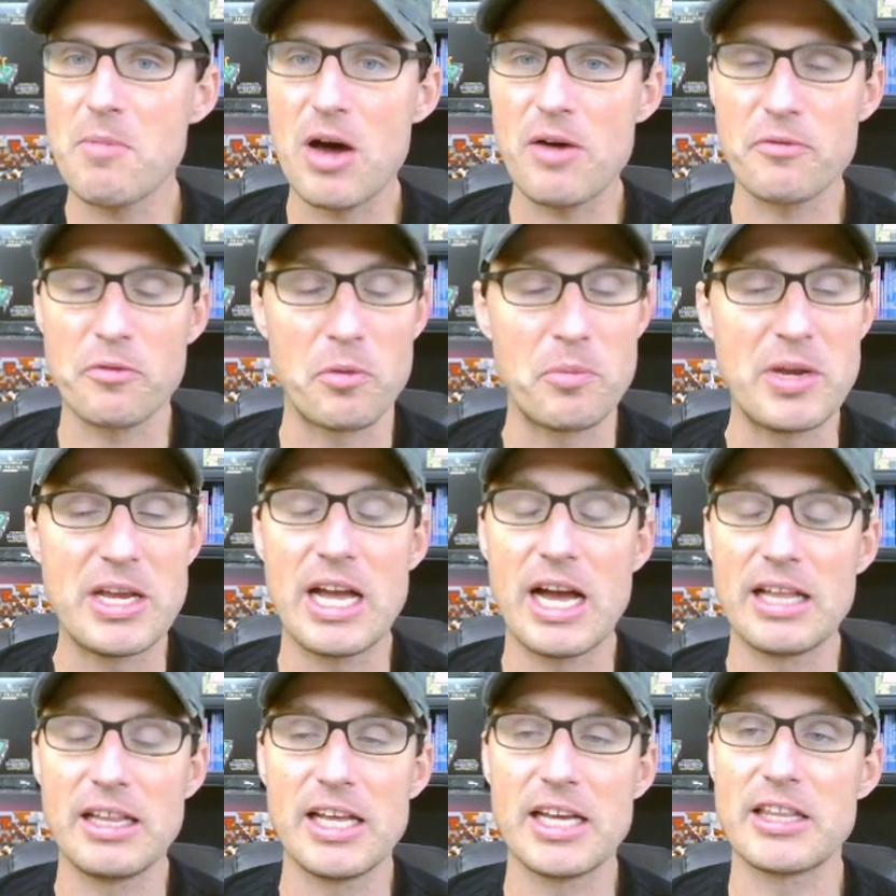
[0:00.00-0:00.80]
For me,
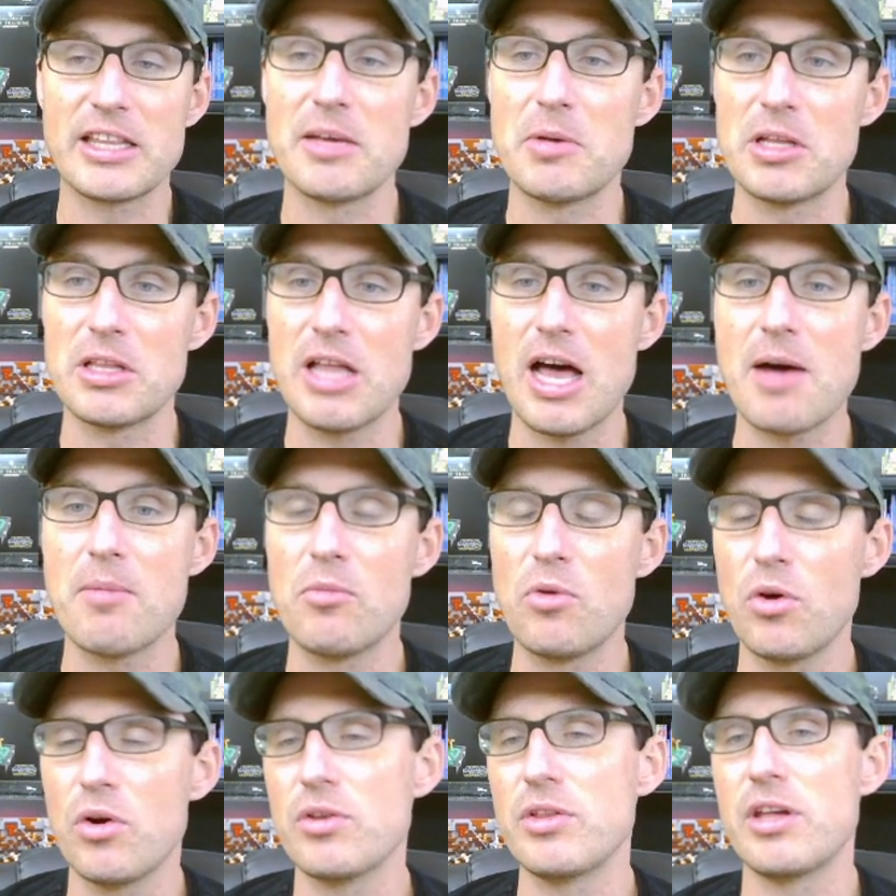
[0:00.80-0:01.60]
I like them a lot
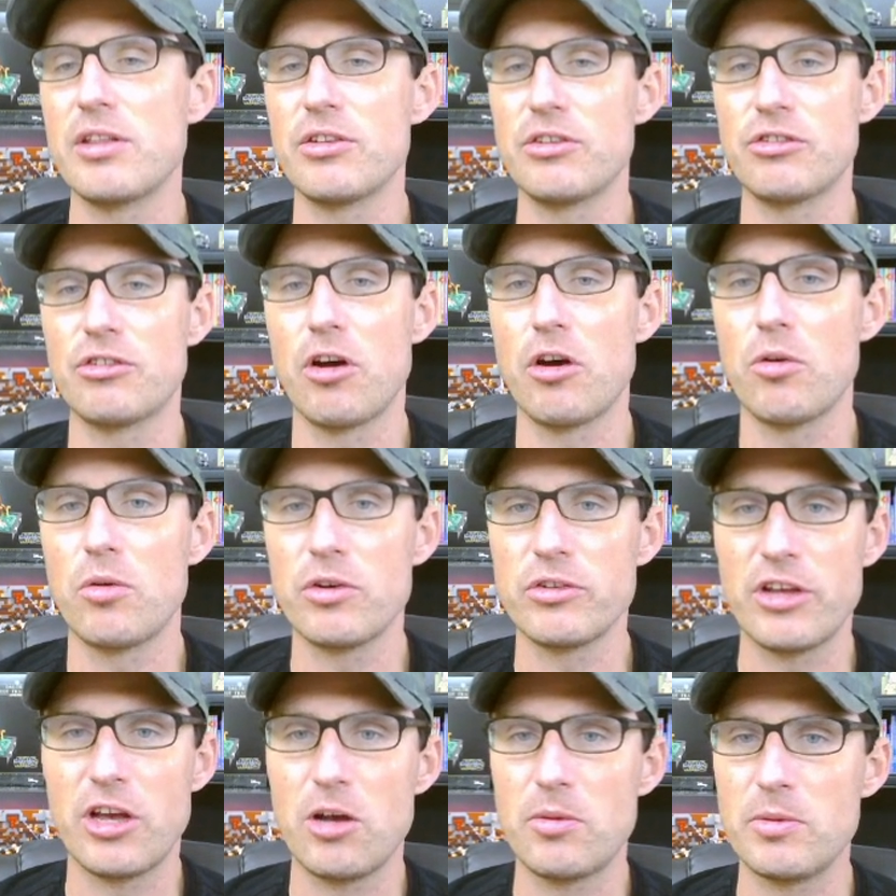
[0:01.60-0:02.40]
more than the Star
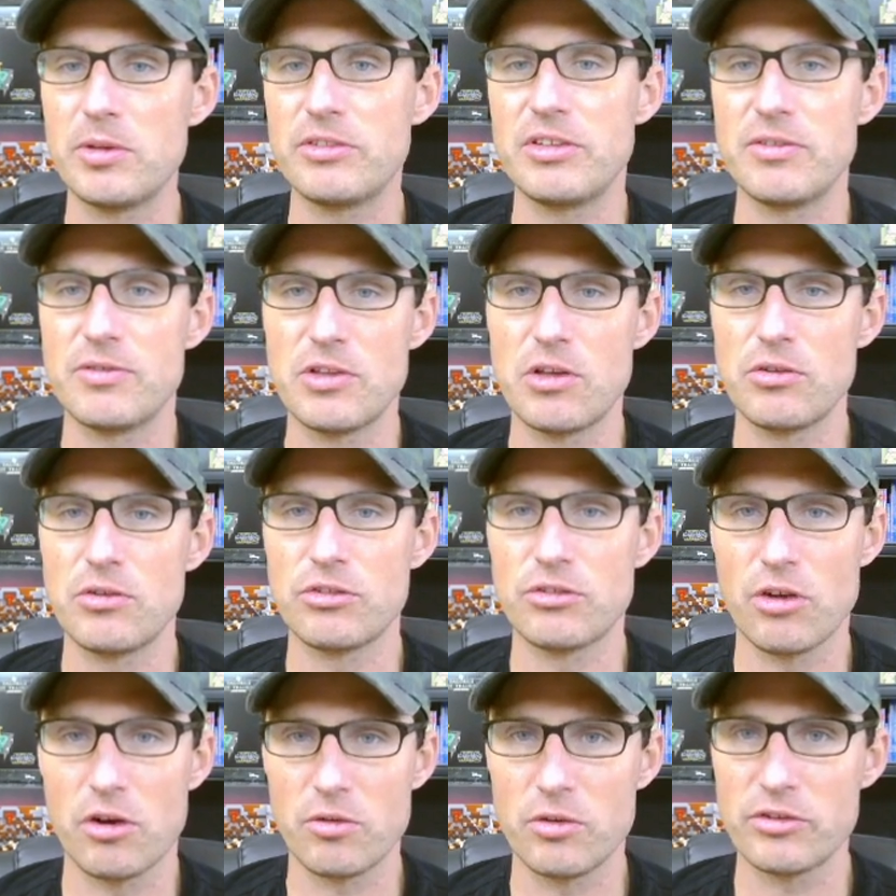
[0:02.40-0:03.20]
Wars helmets, even though the
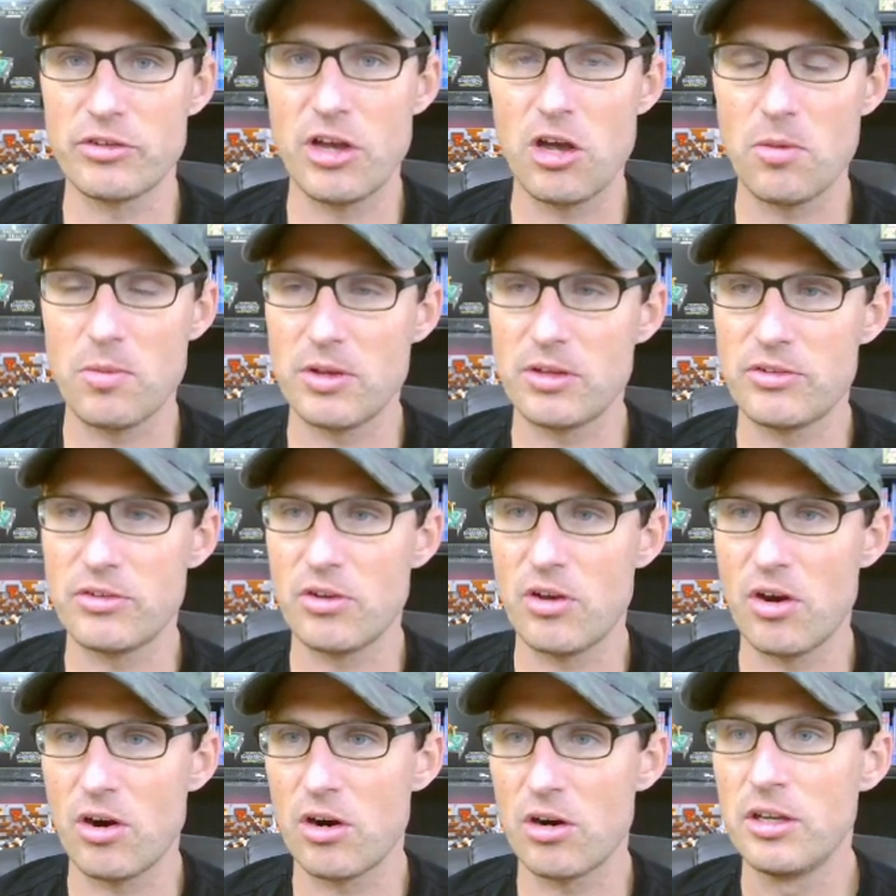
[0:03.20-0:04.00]
Star Wars helmets
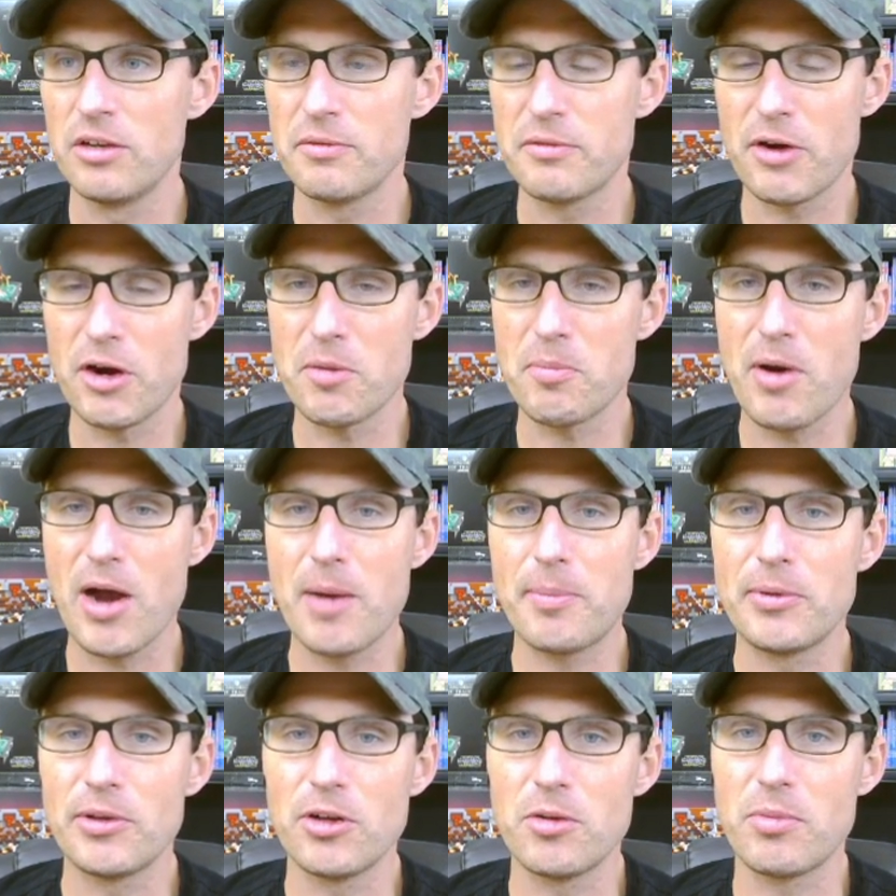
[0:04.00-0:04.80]
are very
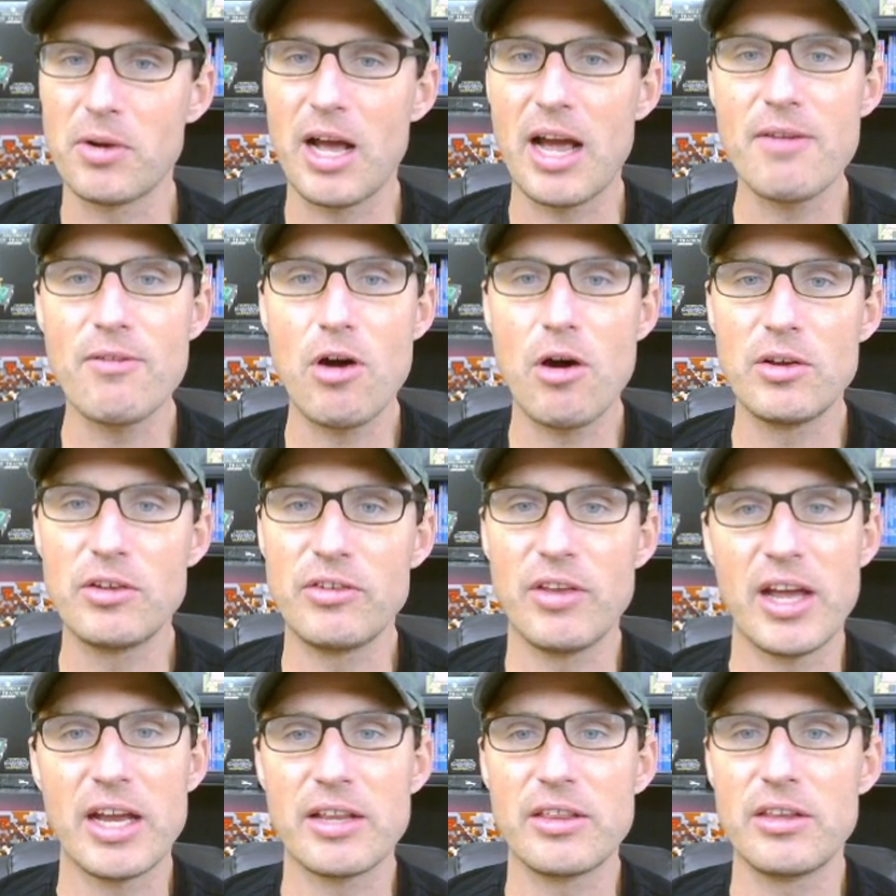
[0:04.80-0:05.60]
popular, but I've
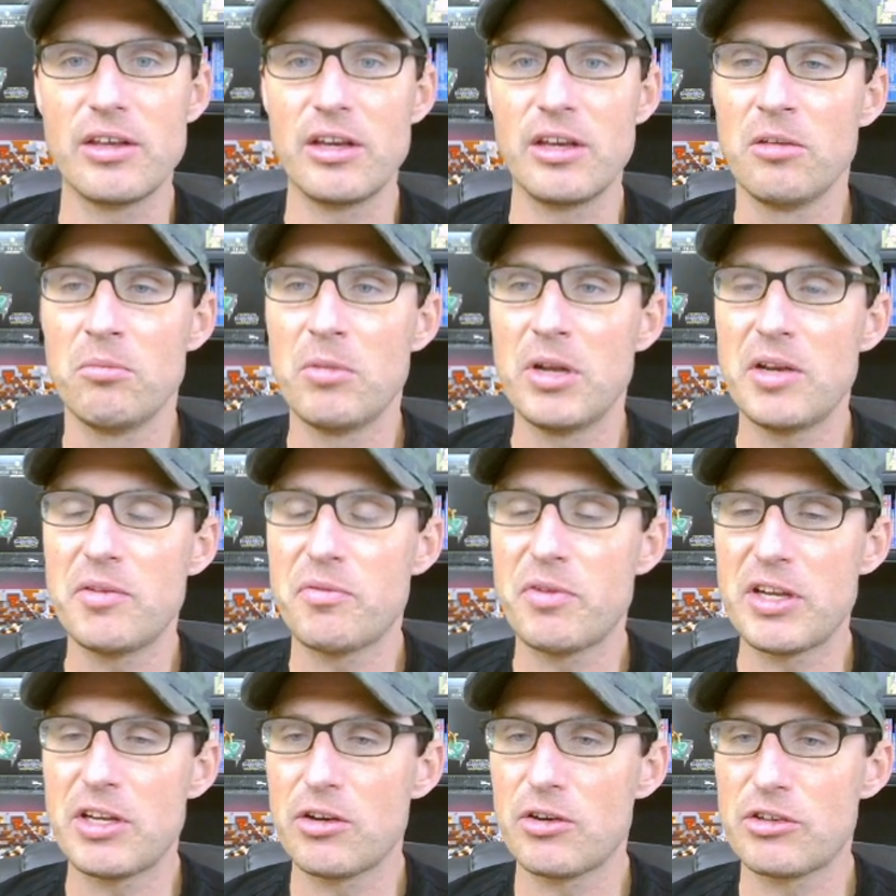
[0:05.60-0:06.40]
always liked the
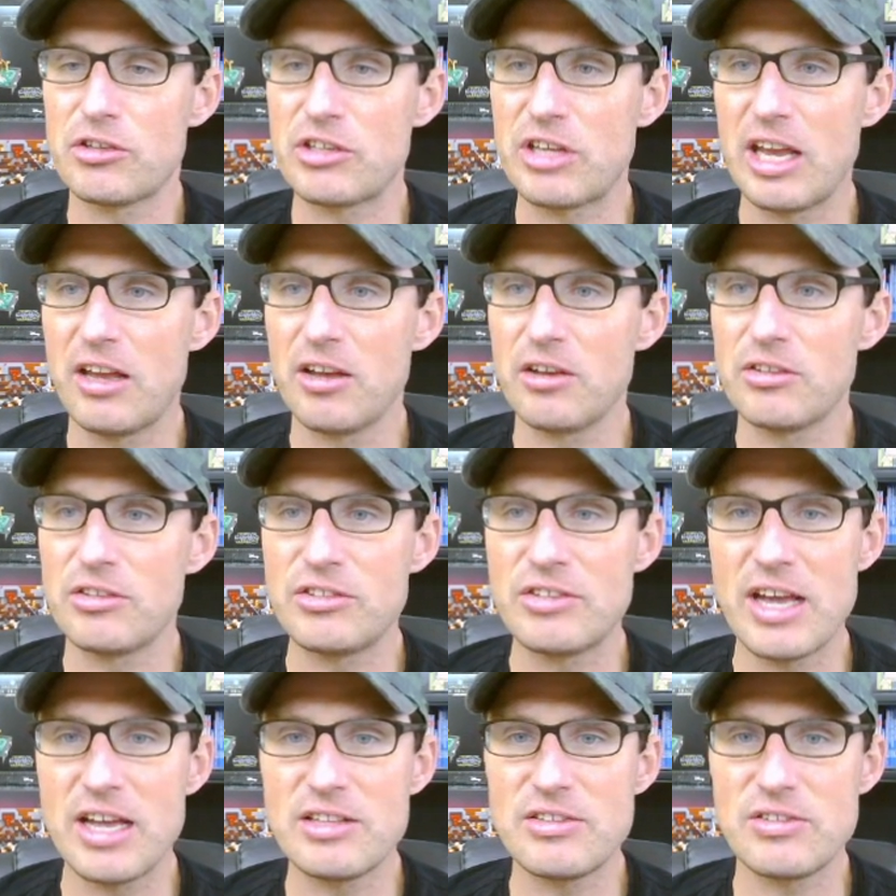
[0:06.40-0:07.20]
minifigure scaled
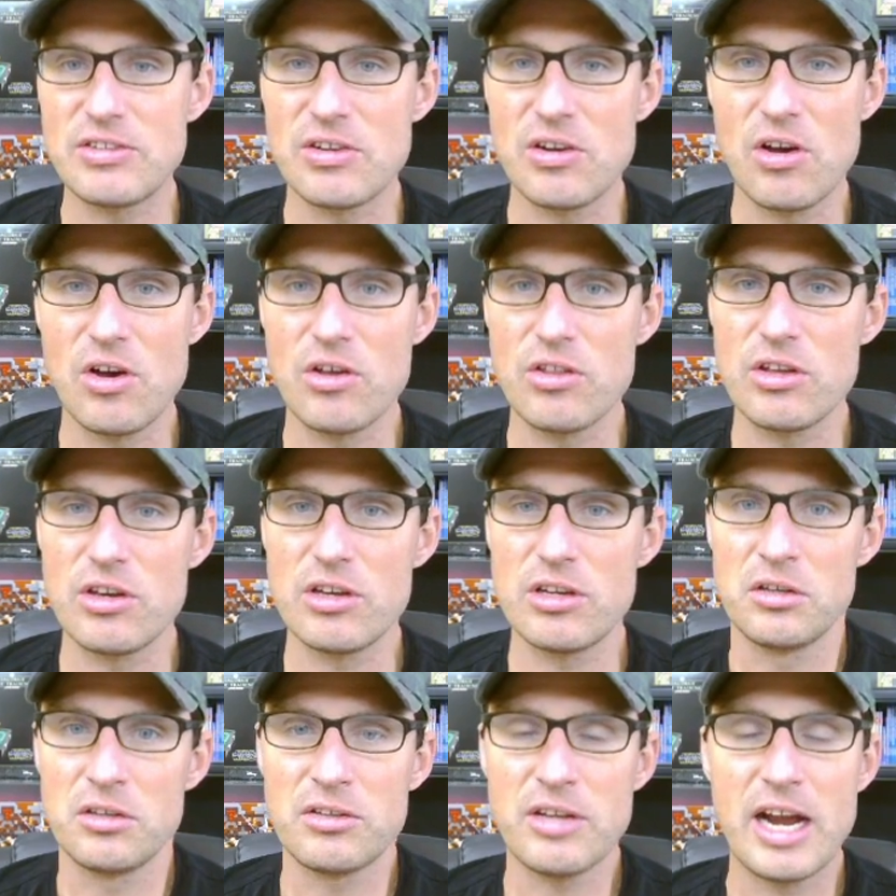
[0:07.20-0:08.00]
sets and all
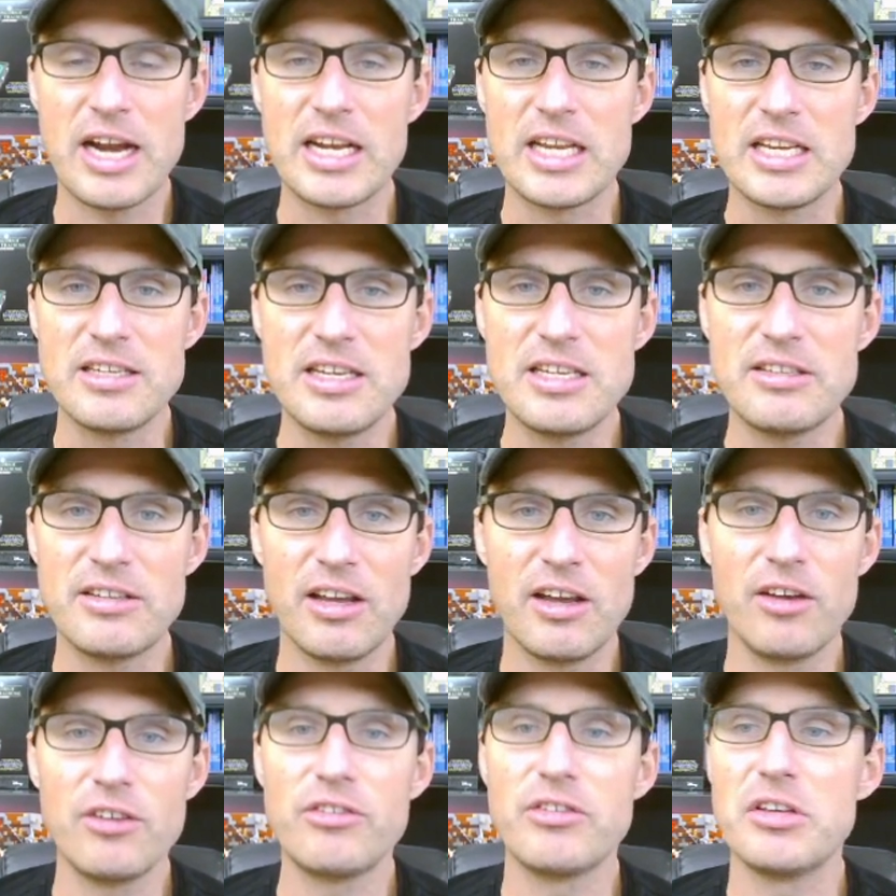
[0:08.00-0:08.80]
the tiny
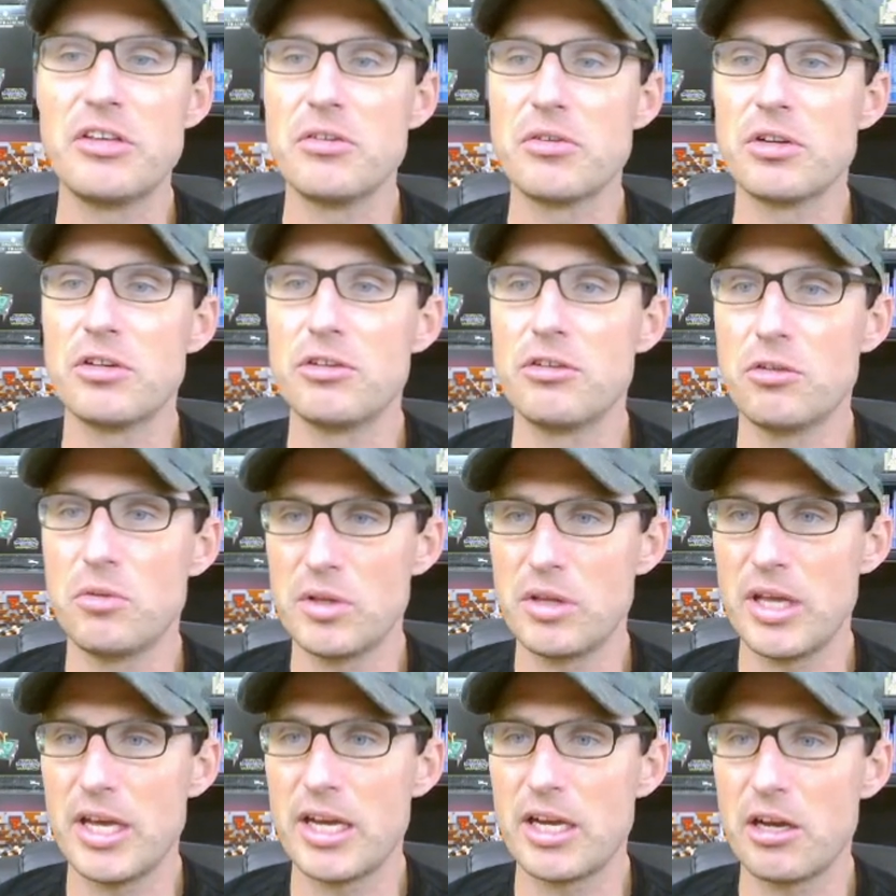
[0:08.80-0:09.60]
details that you can do
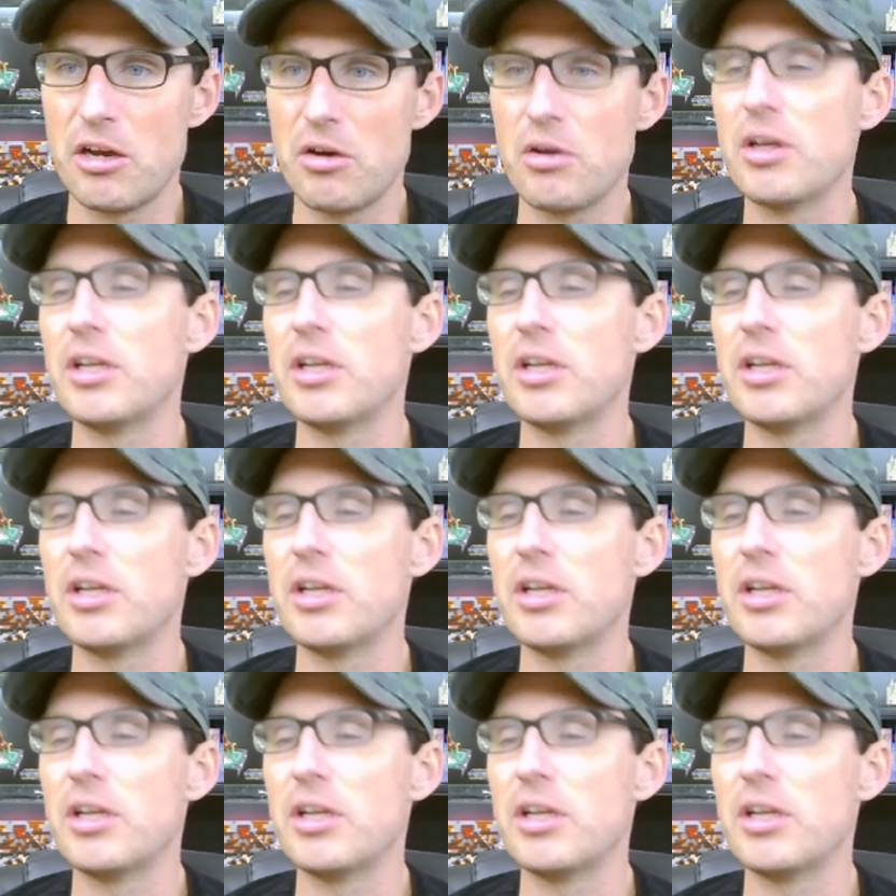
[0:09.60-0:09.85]
with Lego.